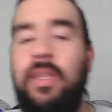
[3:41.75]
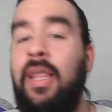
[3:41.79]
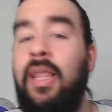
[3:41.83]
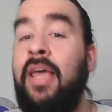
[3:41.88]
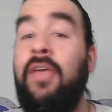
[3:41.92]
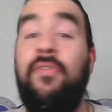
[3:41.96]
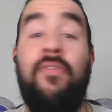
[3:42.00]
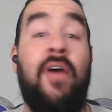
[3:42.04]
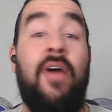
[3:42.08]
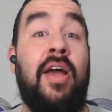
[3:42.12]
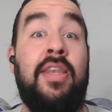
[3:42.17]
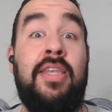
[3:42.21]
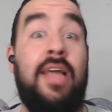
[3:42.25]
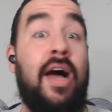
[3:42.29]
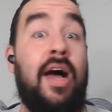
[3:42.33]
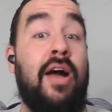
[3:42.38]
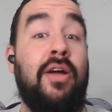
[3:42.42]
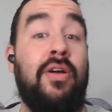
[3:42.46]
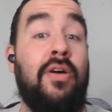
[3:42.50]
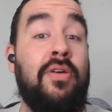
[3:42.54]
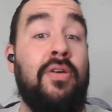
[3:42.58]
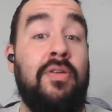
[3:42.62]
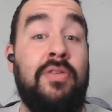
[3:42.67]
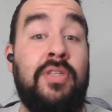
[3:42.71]
like
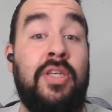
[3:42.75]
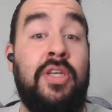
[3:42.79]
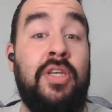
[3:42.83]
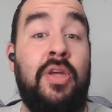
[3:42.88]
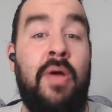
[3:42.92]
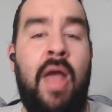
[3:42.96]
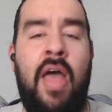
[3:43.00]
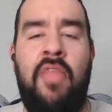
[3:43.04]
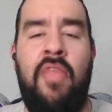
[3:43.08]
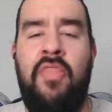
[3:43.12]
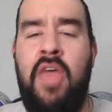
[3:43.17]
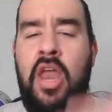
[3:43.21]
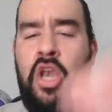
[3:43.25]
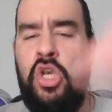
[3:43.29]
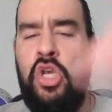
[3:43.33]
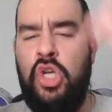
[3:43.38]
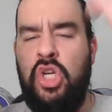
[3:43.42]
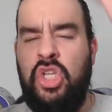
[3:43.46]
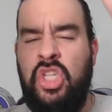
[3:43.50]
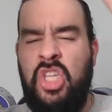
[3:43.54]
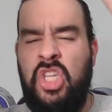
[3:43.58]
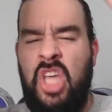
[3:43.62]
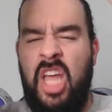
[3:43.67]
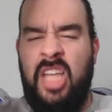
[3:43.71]
Fandango used to do, and then
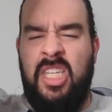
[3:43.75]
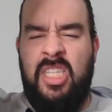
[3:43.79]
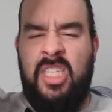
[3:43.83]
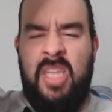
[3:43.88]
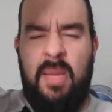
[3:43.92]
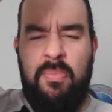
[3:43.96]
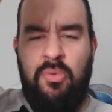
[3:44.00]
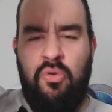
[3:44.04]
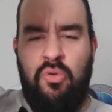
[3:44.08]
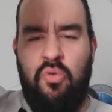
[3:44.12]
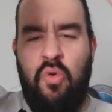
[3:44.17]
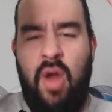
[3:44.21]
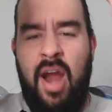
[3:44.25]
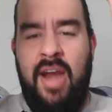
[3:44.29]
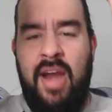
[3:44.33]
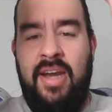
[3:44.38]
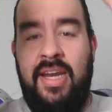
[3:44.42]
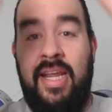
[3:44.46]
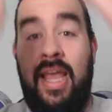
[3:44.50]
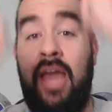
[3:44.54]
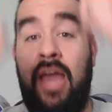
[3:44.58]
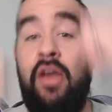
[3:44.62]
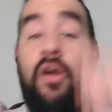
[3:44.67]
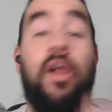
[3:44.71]
just gets up
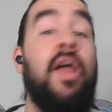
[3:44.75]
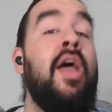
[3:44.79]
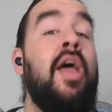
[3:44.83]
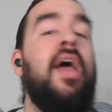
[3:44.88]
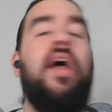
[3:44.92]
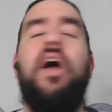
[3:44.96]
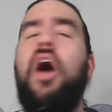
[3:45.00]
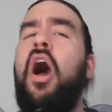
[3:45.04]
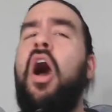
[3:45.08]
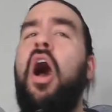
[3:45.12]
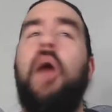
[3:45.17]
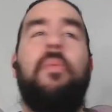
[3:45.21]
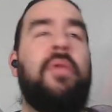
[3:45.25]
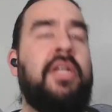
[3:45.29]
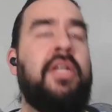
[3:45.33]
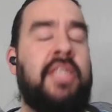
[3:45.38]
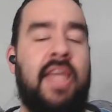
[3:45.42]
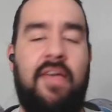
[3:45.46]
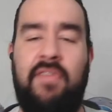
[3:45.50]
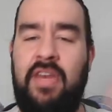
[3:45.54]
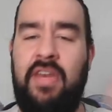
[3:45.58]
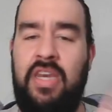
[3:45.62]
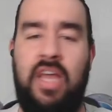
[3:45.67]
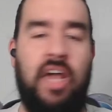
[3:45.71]
grinding at her. Aubrey's
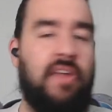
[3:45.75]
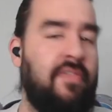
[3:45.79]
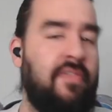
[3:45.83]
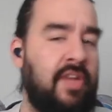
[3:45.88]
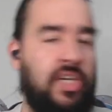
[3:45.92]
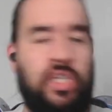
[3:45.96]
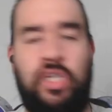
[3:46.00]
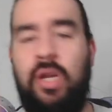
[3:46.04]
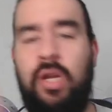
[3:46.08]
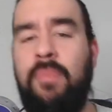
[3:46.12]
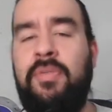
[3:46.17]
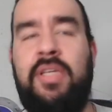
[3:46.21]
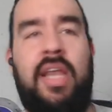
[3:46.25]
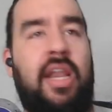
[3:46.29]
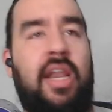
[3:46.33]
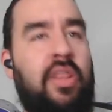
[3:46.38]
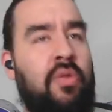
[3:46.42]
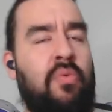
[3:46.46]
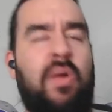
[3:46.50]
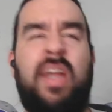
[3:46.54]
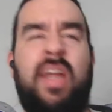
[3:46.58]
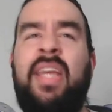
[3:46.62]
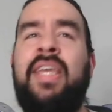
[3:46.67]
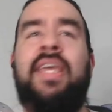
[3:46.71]
having none of it, jumps out of the
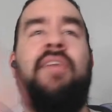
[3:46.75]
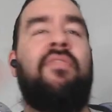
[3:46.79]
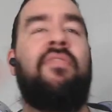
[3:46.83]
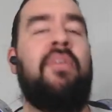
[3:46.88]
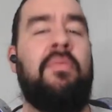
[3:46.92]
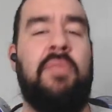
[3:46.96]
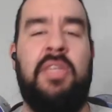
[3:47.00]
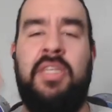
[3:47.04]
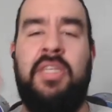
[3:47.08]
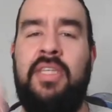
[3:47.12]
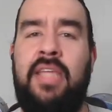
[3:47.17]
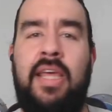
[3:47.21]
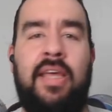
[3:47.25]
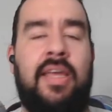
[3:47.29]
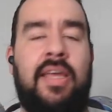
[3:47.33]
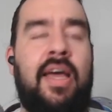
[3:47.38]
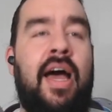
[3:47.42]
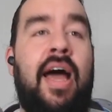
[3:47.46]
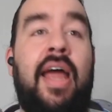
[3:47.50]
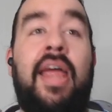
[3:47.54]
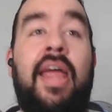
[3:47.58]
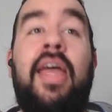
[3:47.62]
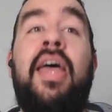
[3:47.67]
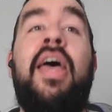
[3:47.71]
ring, giving him the stink
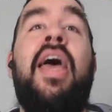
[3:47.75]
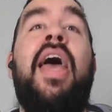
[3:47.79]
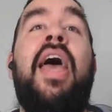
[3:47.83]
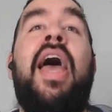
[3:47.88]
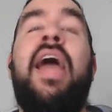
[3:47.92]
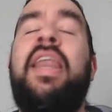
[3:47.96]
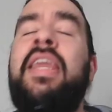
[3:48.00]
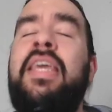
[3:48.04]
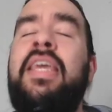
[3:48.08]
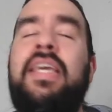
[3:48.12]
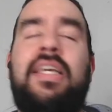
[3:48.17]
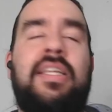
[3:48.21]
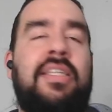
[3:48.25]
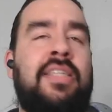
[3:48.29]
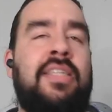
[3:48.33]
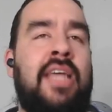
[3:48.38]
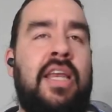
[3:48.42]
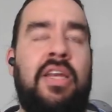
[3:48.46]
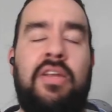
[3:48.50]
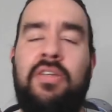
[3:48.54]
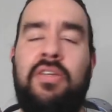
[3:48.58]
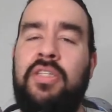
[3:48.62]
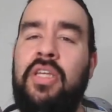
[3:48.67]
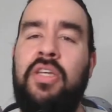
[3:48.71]
eye, and he
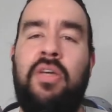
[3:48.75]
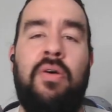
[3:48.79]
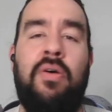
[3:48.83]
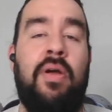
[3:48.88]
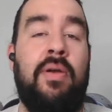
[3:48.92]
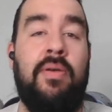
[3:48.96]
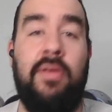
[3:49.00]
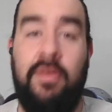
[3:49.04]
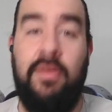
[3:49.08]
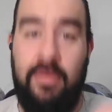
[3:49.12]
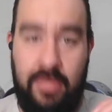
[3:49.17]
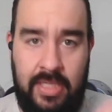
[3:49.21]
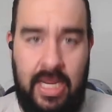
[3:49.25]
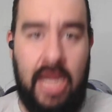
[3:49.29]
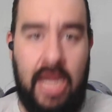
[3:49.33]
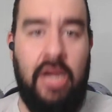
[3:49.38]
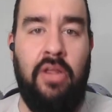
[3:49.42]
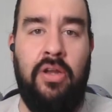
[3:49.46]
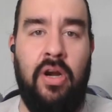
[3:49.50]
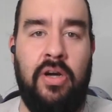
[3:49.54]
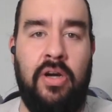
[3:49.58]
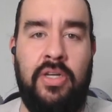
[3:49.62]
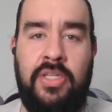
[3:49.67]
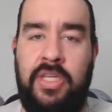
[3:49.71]
continues to do it. Daniel
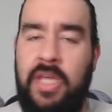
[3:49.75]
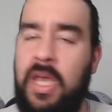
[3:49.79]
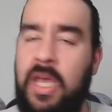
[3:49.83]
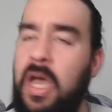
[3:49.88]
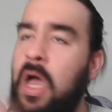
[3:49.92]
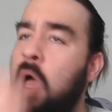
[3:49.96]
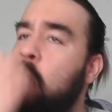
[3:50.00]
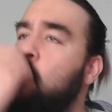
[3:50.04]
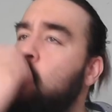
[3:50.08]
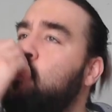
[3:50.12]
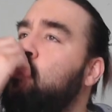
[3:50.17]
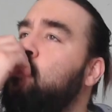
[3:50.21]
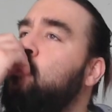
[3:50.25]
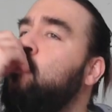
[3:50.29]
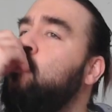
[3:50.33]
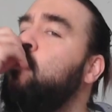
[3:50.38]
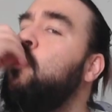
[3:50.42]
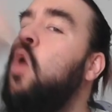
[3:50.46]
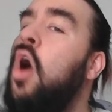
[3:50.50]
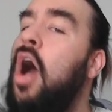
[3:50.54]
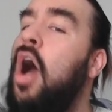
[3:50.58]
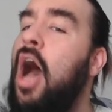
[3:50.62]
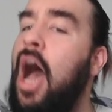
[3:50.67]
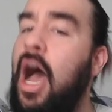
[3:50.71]
Garcia,
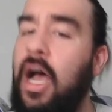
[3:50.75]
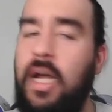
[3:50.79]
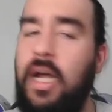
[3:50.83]
mwah.